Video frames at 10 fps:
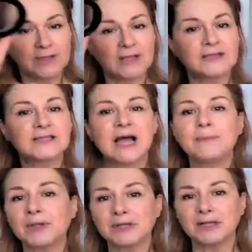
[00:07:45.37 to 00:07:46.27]
tap a
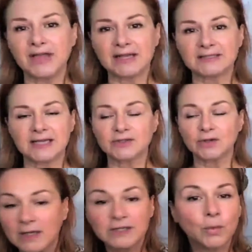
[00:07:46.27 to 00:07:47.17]
little of the excess off.
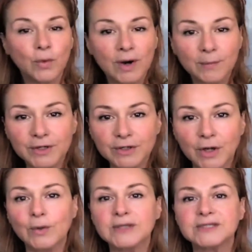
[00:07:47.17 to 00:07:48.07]
So where I'm going to go
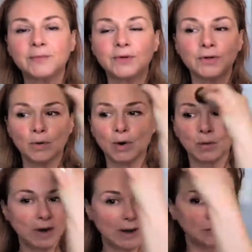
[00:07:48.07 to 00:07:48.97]
is I'm going to go
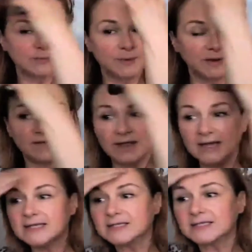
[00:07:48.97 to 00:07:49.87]
around my
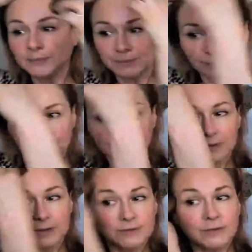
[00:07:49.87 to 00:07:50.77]
face.
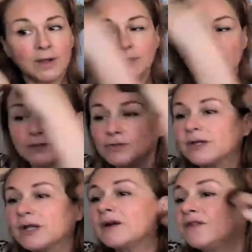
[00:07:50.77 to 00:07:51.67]
So I'm doing like
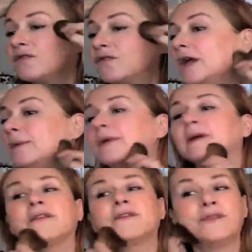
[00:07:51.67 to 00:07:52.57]
a framing of the
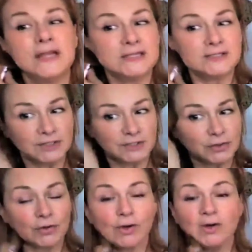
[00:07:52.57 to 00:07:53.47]
face to start
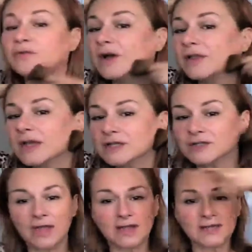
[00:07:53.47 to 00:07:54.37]
off with. So
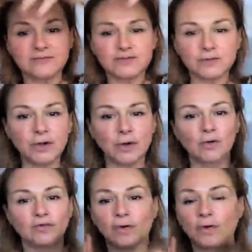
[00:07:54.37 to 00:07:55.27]
that gives you the
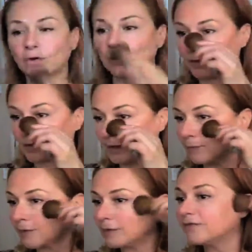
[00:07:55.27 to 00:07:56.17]
overall look. Then I'm going
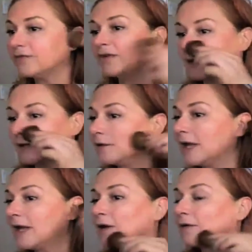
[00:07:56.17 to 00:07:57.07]
to fill in the
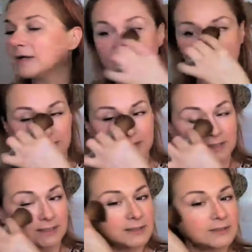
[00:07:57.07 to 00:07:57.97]
areas that need
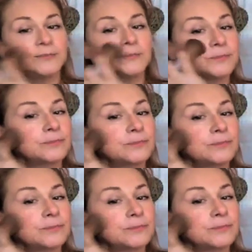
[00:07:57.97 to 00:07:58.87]
it,
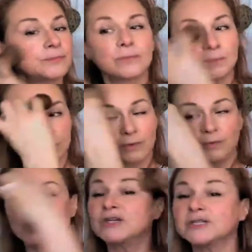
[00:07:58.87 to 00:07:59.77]
which is